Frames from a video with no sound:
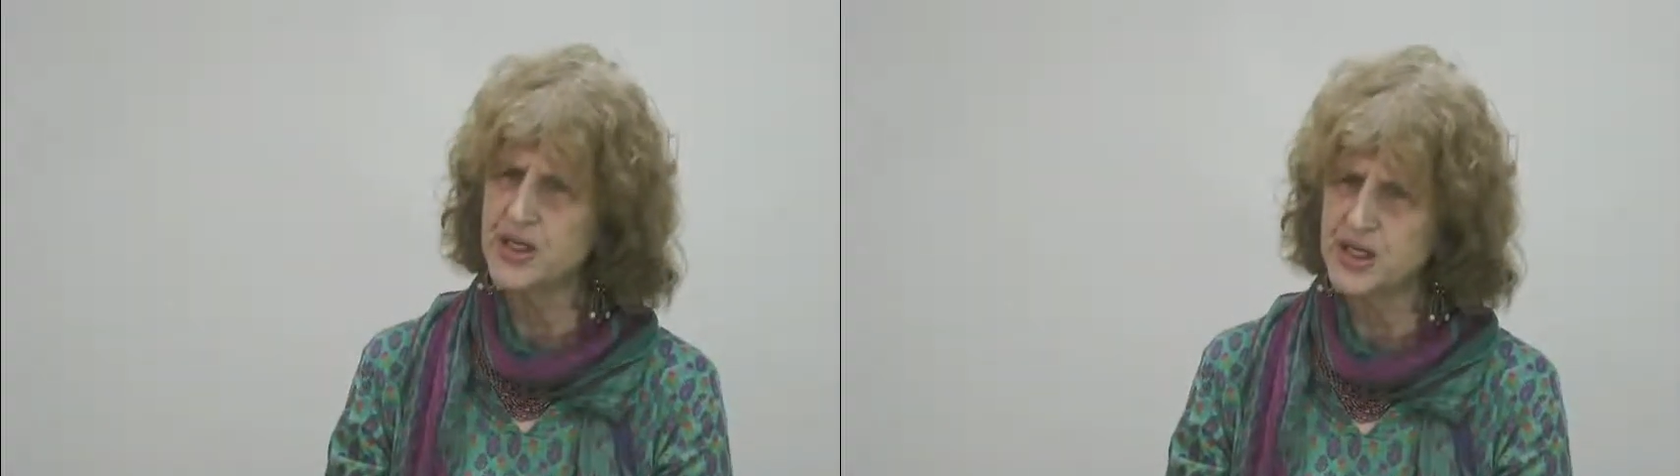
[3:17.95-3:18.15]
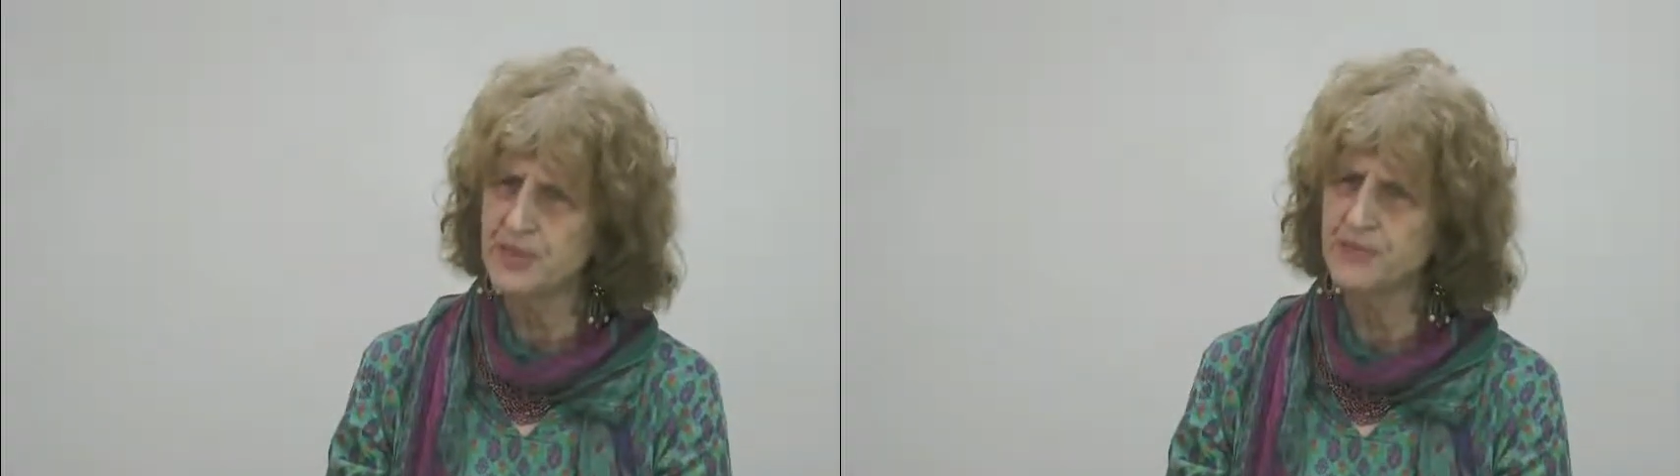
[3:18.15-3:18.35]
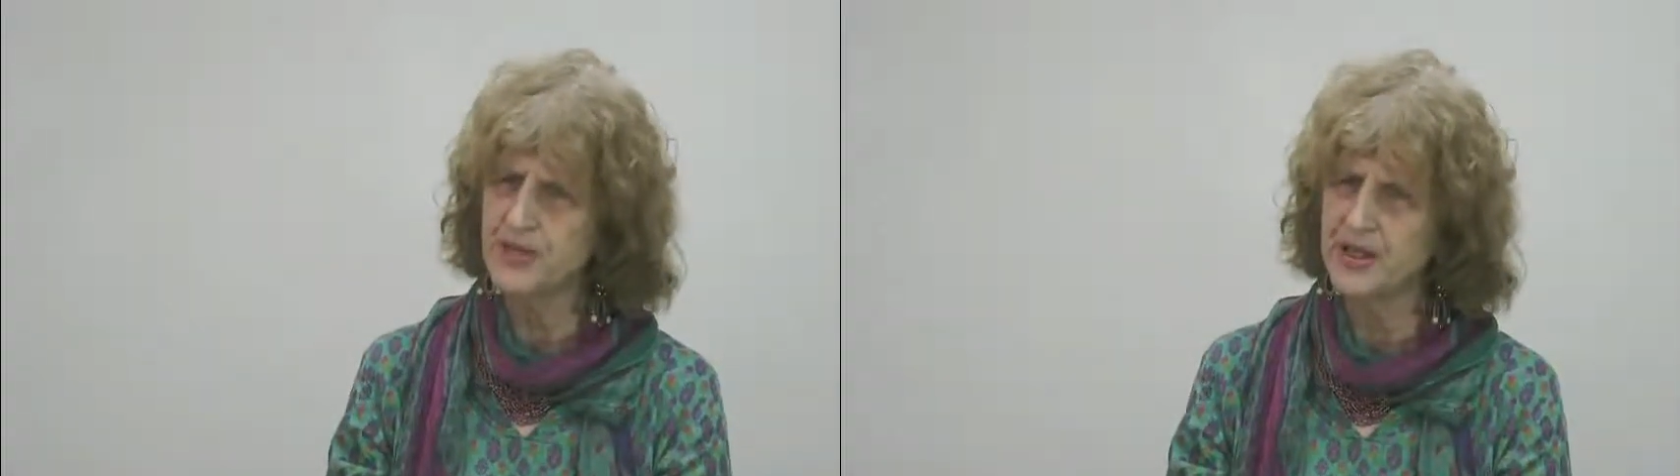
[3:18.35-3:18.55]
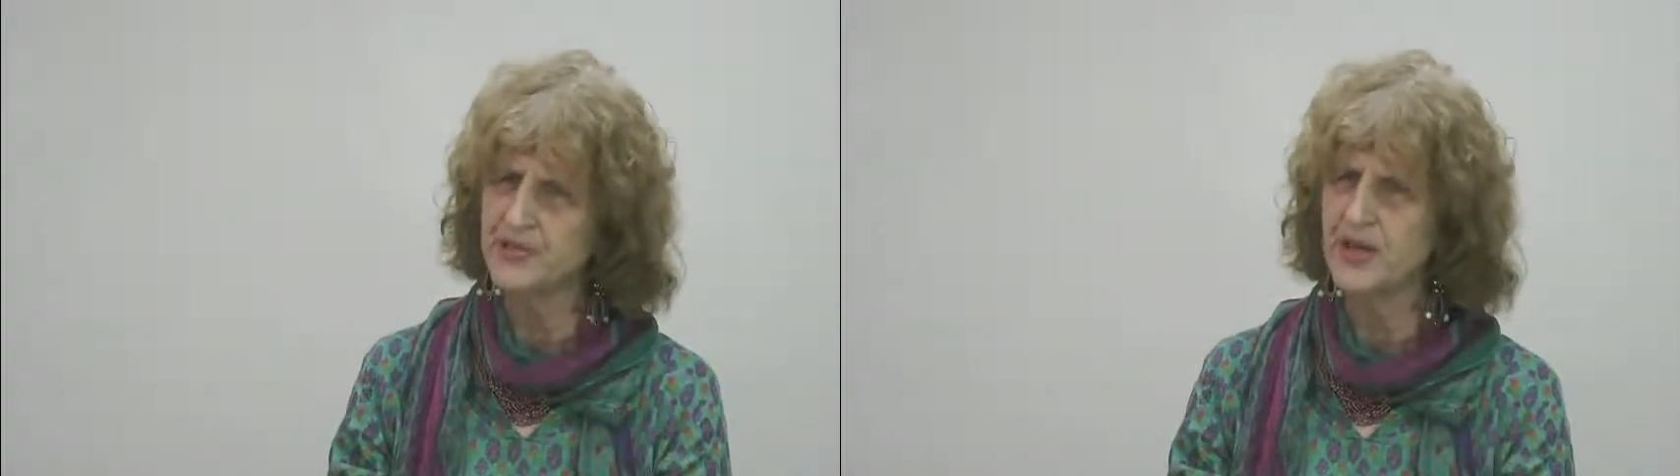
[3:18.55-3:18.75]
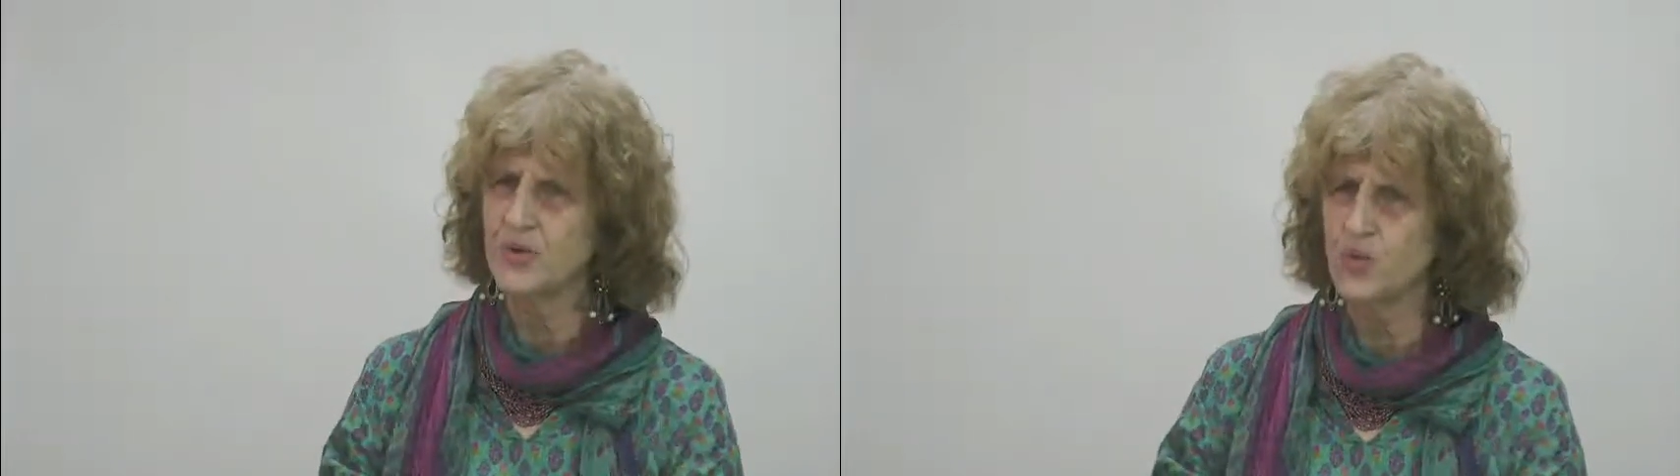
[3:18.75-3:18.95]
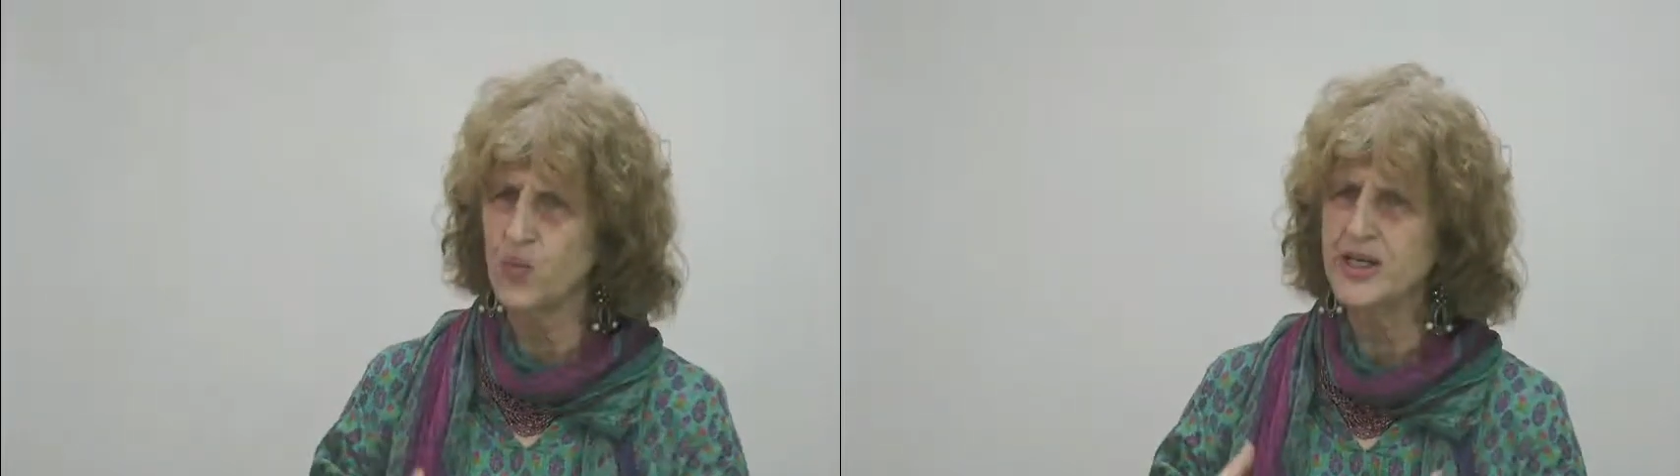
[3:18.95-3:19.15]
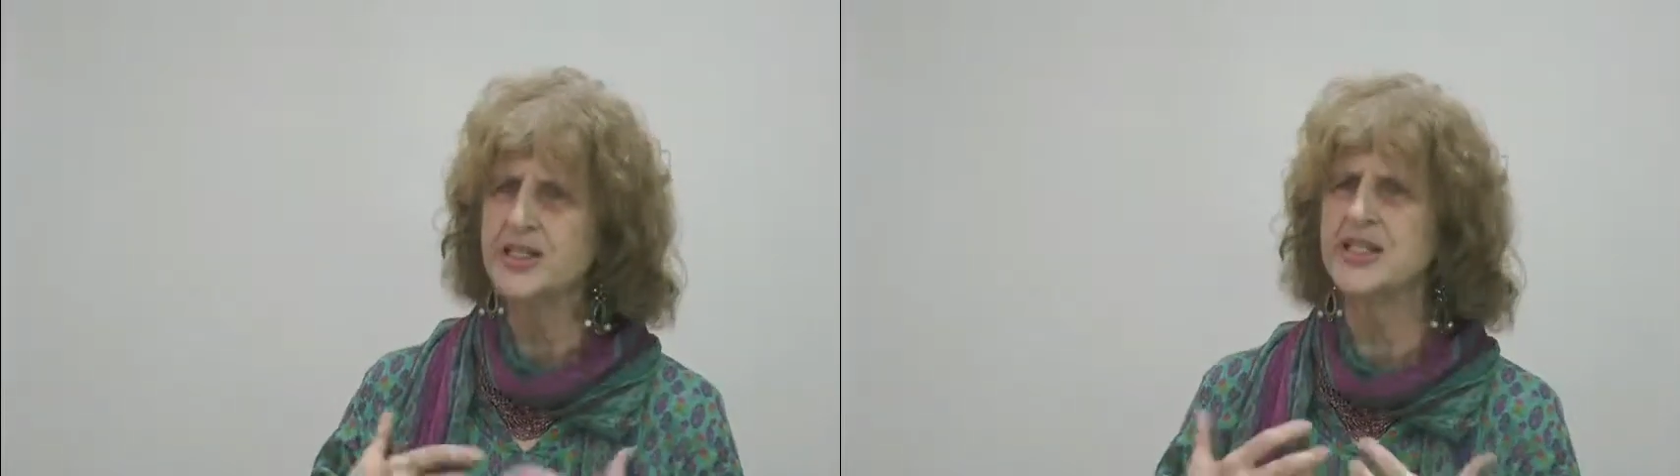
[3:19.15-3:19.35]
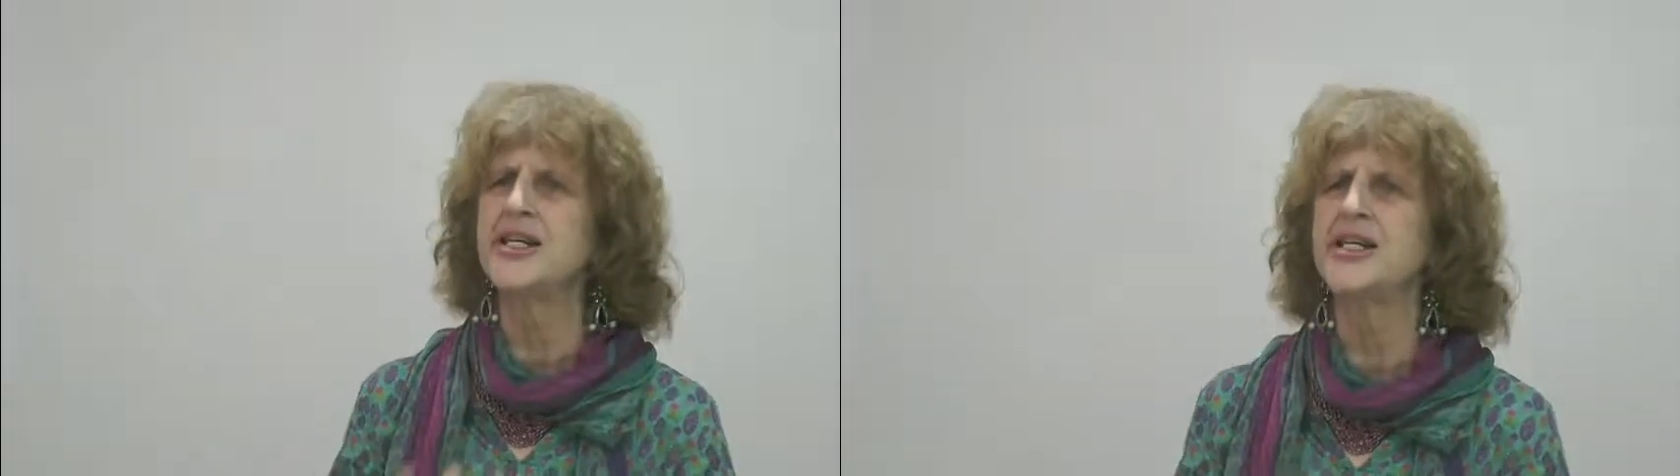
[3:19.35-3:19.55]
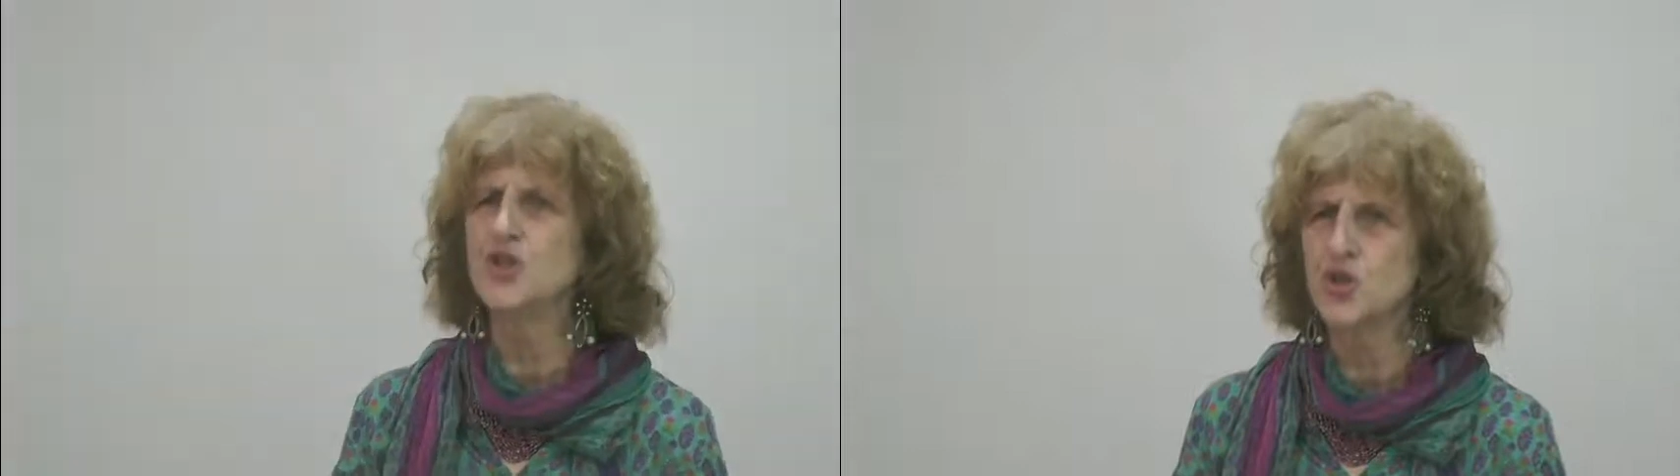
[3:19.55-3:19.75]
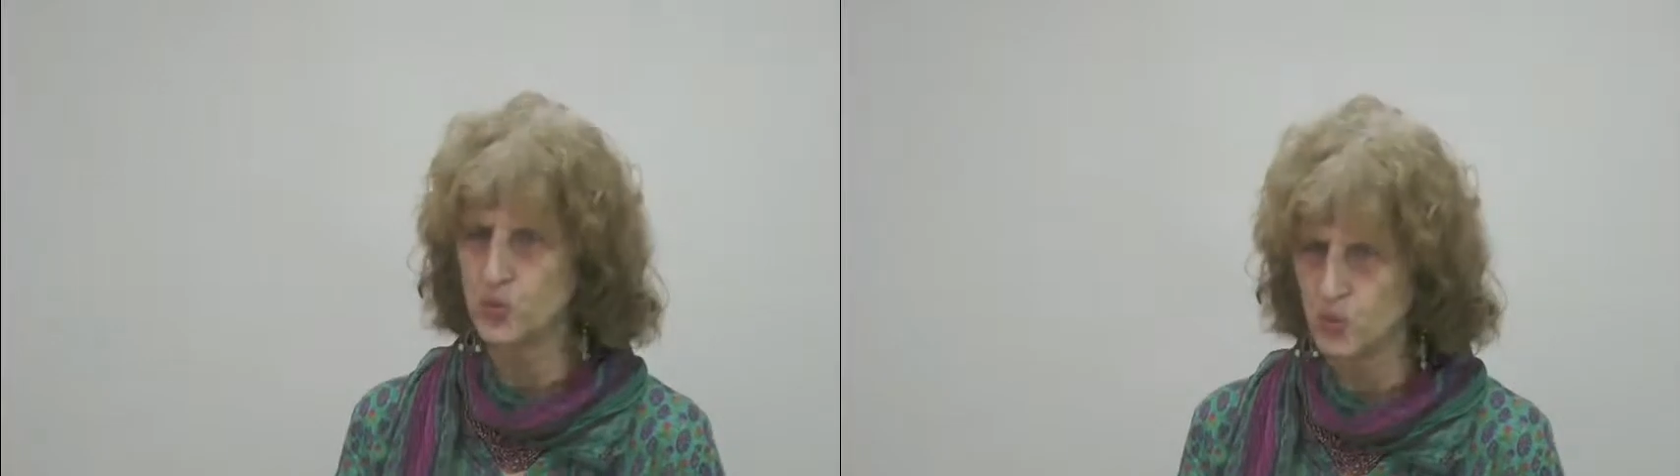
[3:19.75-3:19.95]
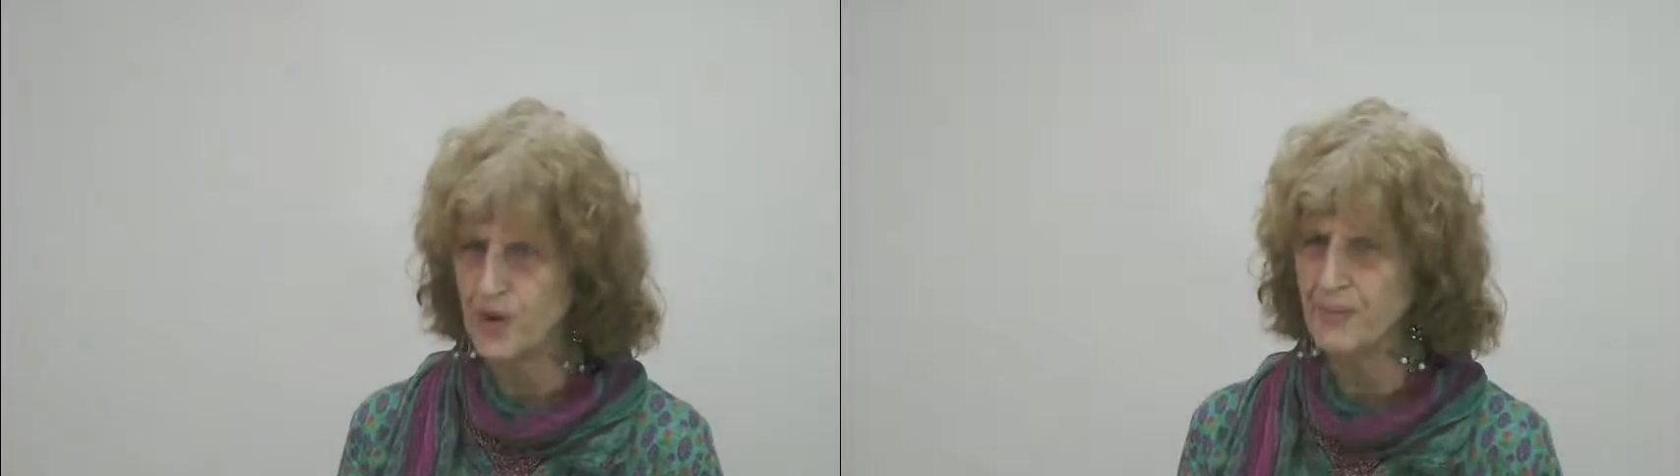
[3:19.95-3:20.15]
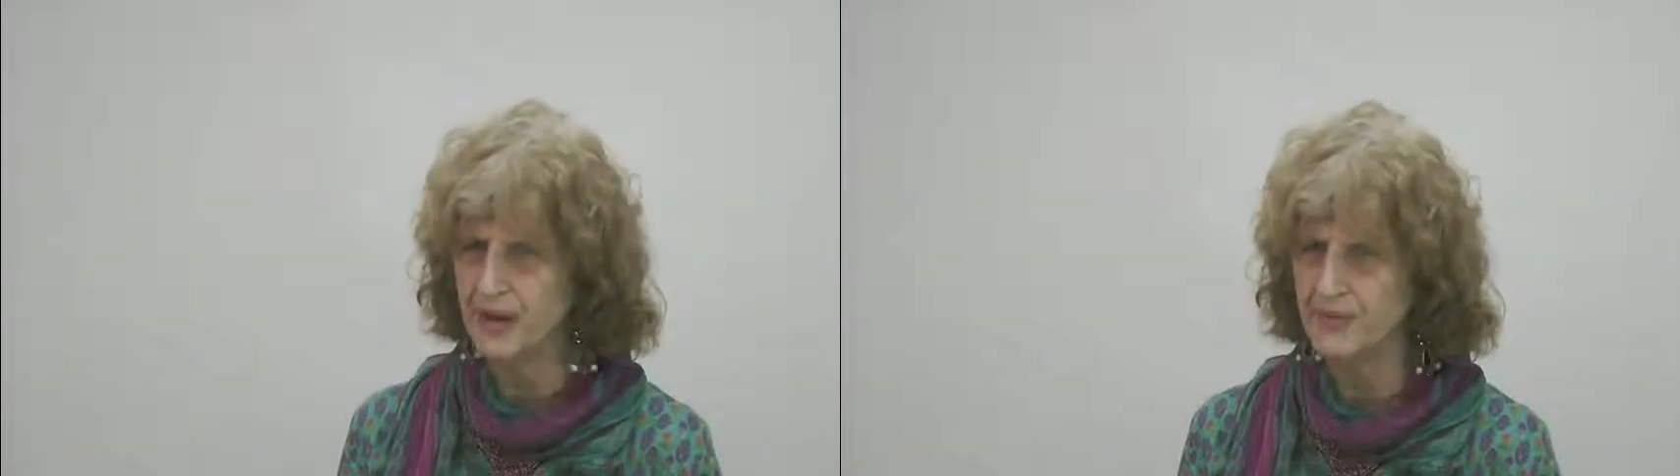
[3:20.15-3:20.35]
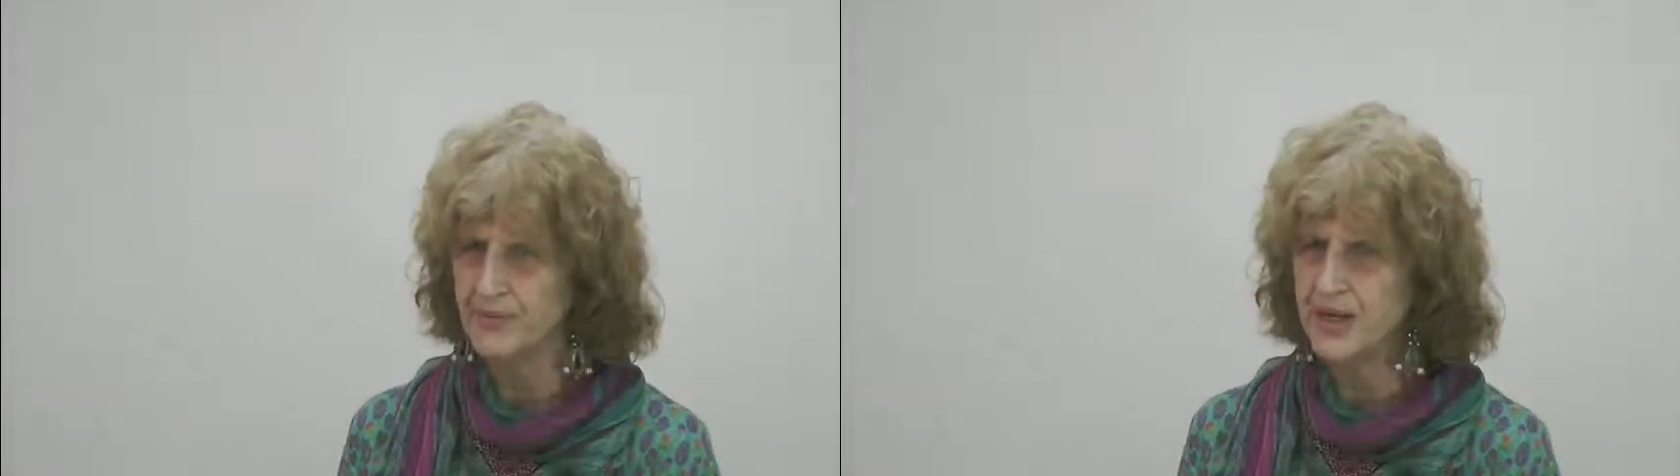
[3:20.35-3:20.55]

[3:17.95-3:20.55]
something that we teach women